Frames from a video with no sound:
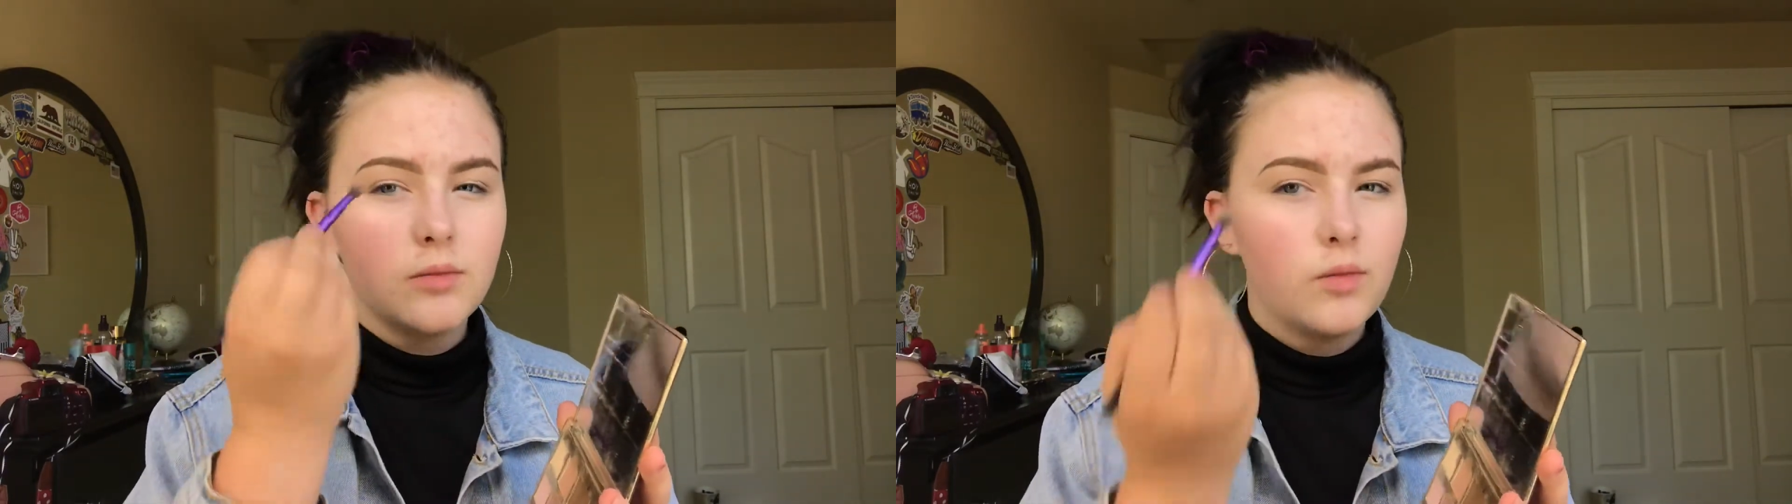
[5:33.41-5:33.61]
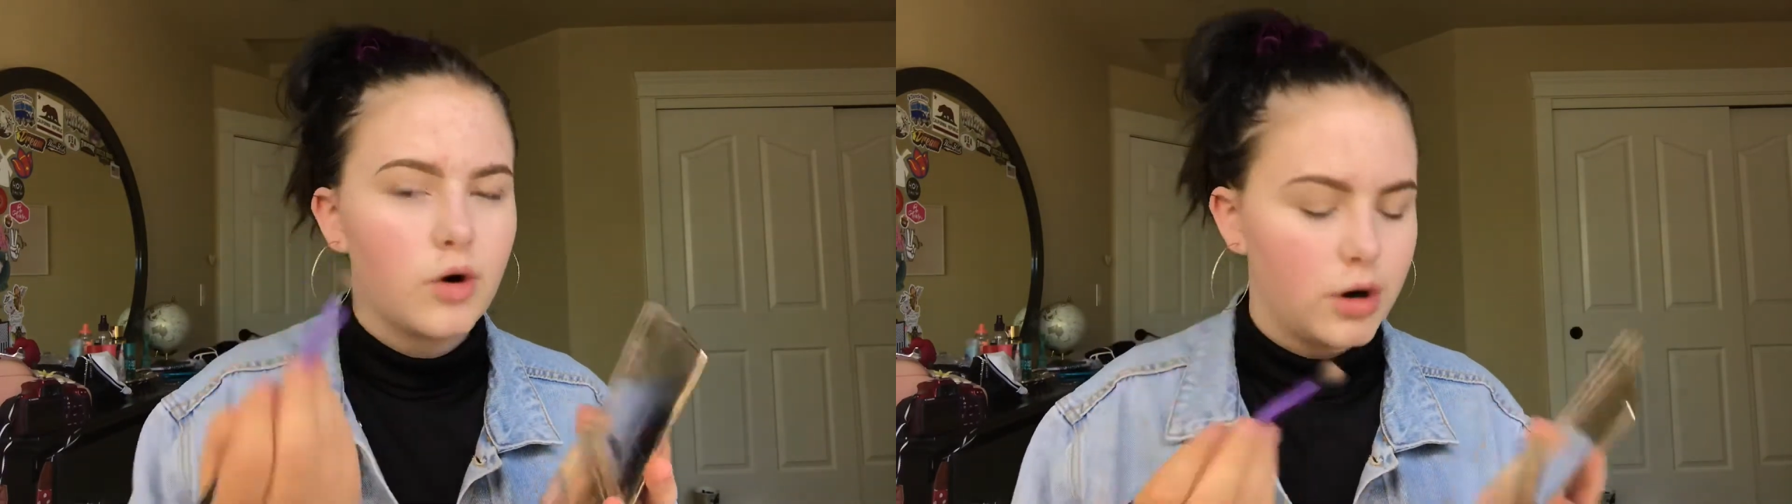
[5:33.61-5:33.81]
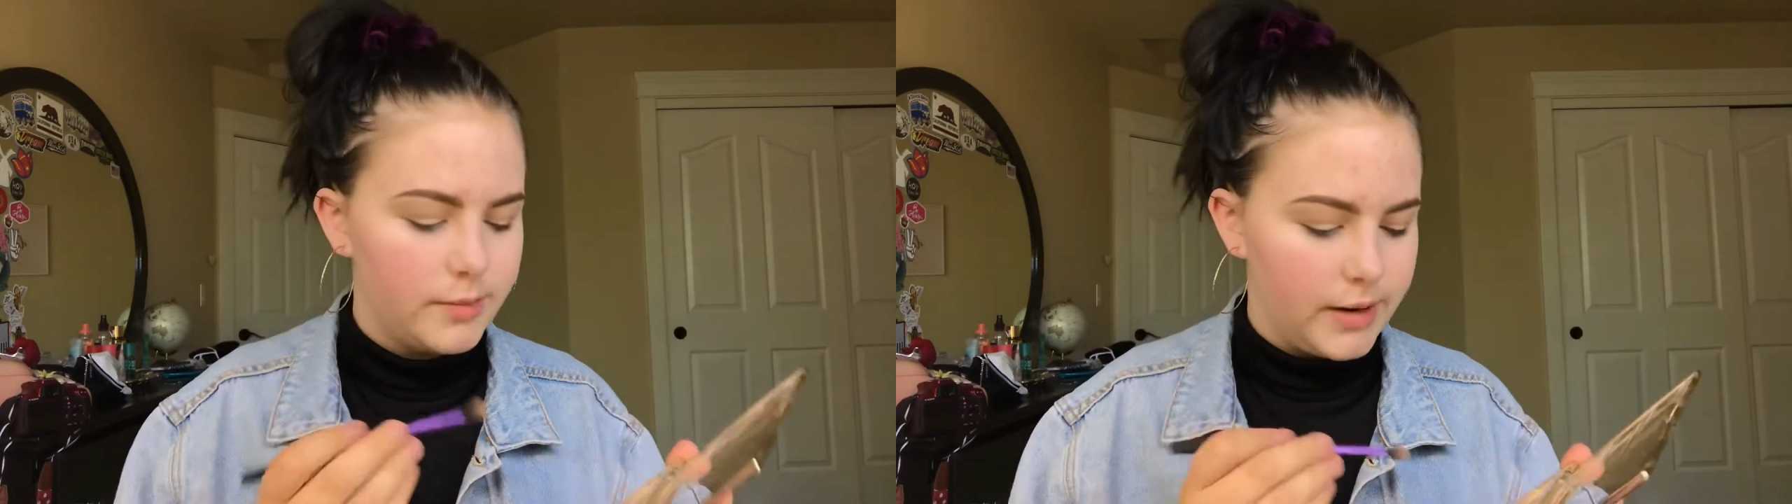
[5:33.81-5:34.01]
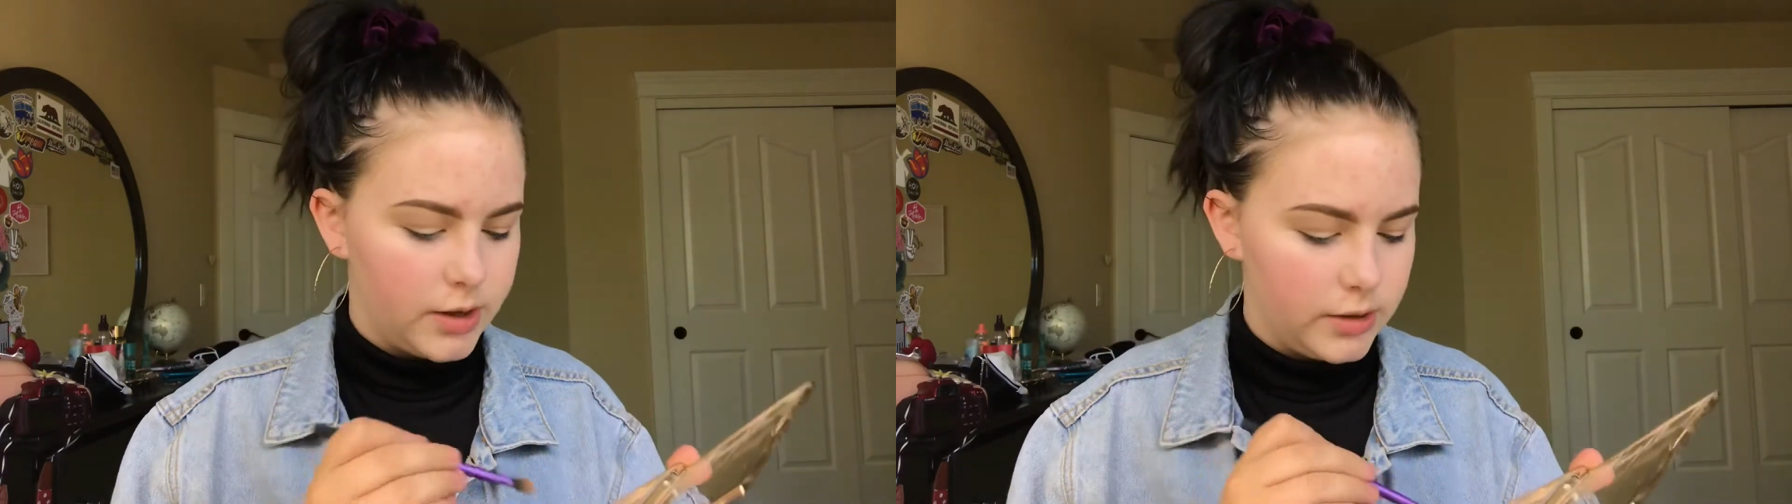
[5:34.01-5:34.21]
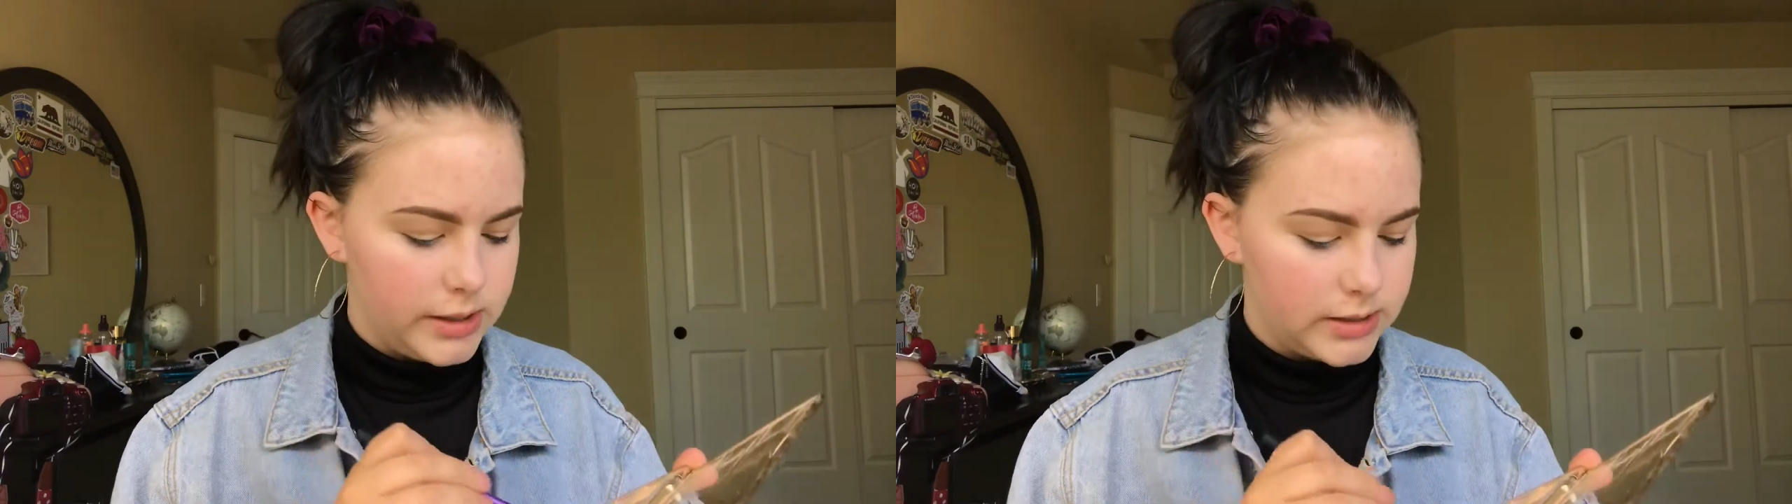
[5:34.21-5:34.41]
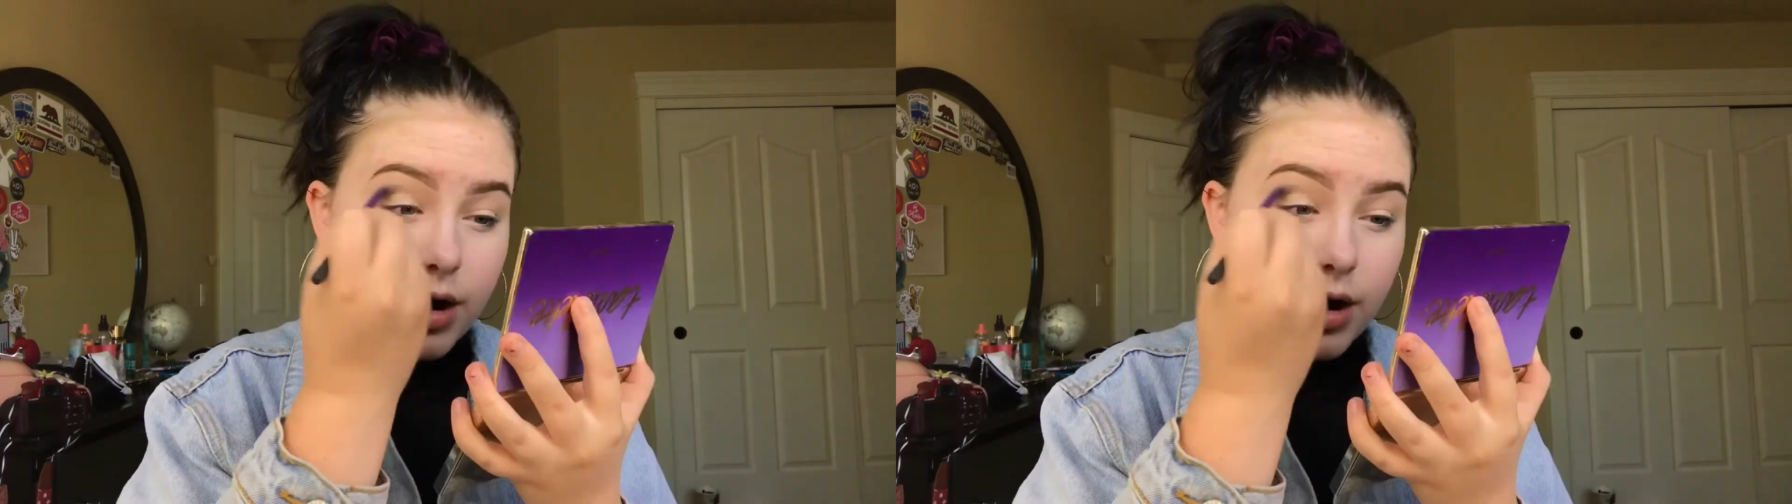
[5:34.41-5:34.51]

more in my crease.